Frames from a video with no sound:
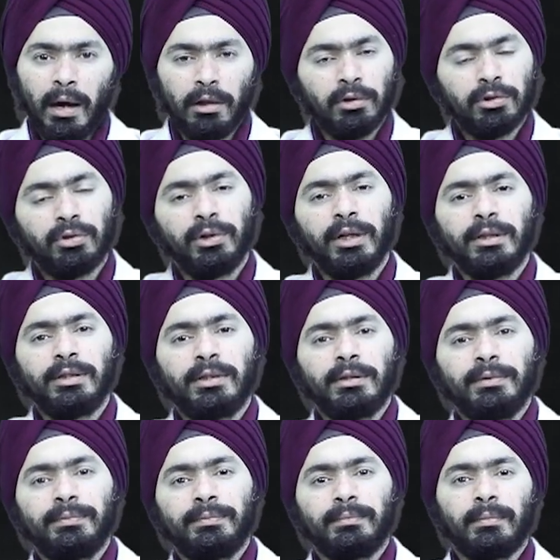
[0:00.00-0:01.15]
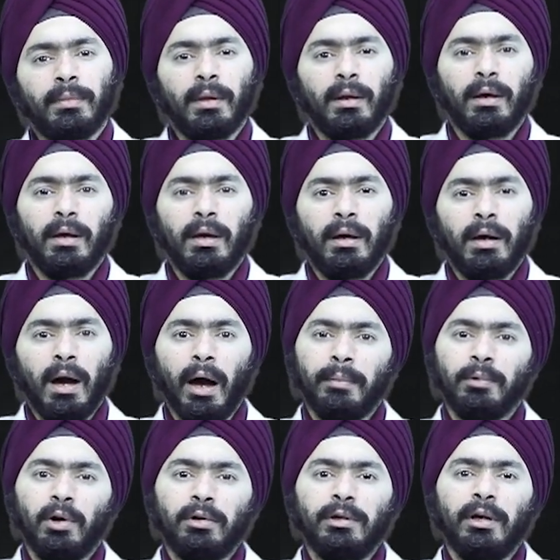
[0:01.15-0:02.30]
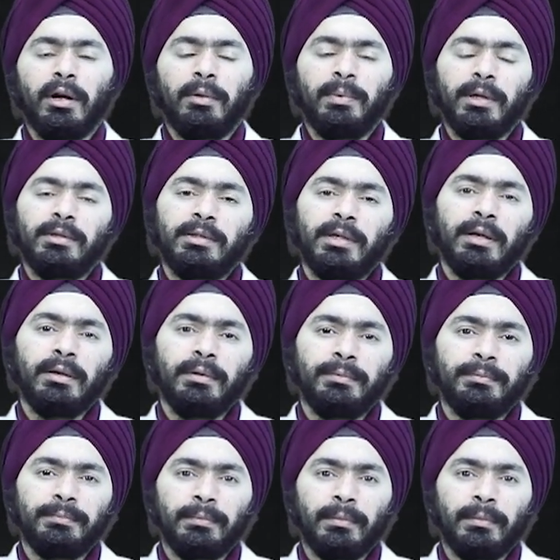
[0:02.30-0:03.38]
Hello students, I am Dr. Harpreet Singh.